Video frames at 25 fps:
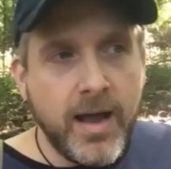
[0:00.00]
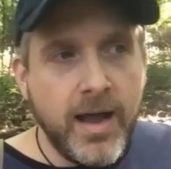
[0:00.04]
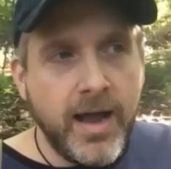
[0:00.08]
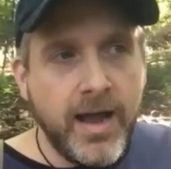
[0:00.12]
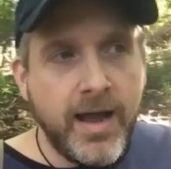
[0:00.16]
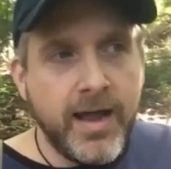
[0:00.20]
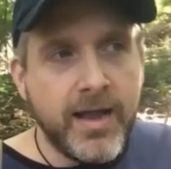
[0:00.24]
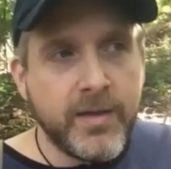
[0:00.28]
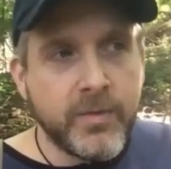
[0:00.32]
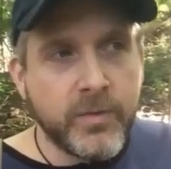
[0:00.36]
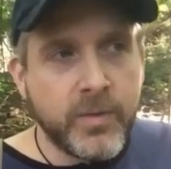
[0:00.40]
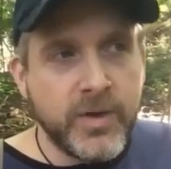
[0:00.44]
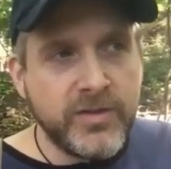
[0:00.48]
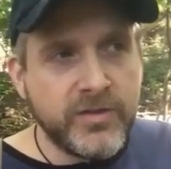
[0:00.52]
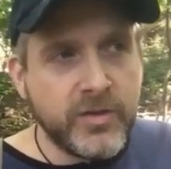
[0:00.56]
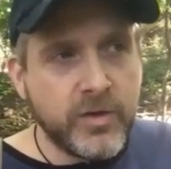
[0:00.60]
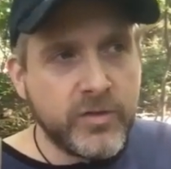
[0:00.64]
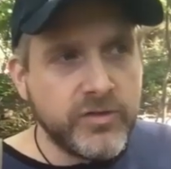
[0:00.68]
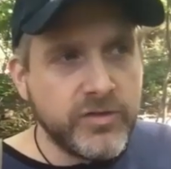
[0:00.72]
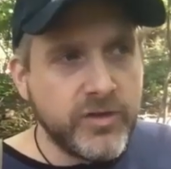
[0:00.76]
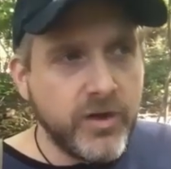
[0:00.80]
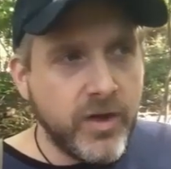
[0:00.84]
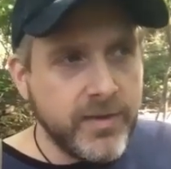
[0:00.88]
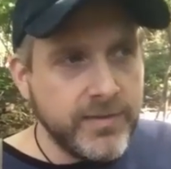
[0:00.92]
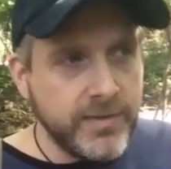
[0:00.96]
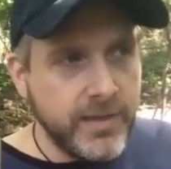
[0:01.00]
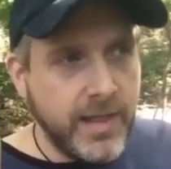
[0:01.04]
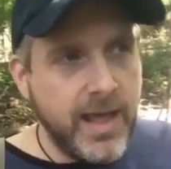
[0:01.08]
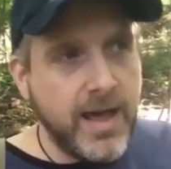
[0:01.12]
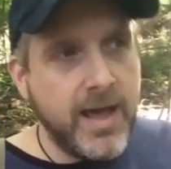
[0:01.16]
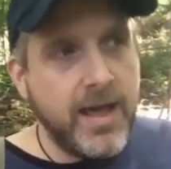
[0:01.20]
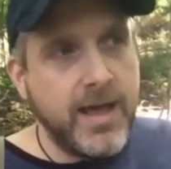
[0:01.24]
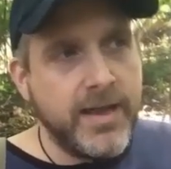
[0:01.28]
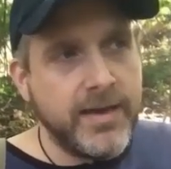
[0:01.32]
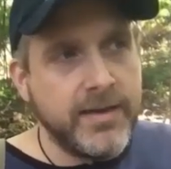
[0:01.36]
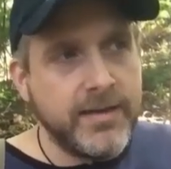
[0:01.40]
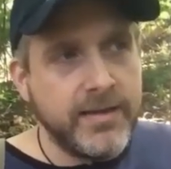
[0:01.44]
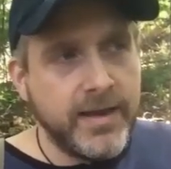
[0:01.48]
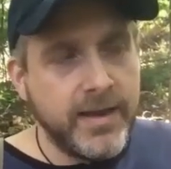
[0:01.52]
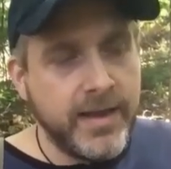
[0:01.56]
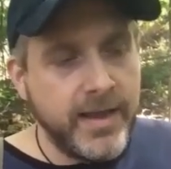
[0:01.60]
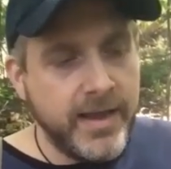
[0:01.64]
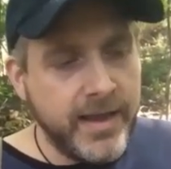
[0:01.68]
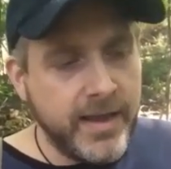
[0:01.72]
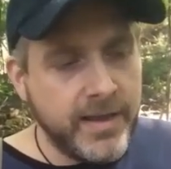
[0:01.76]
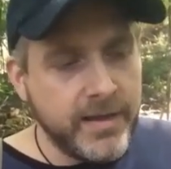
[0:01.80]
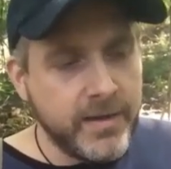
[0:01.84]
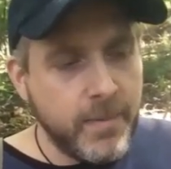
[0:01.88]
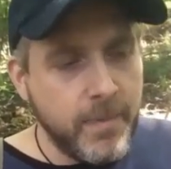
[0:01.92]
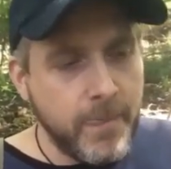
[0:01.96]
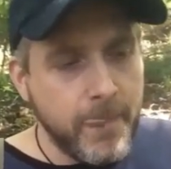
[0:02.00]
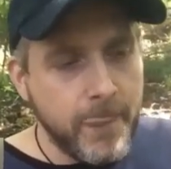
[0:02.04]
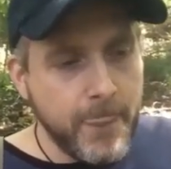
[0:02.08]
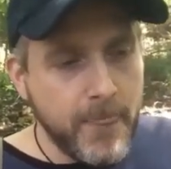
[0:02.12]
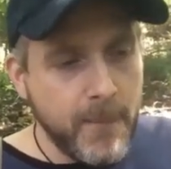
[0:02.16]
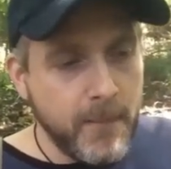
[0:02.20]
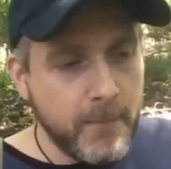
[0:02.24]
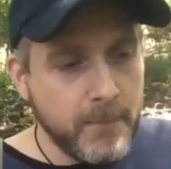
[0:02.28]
I researched it online and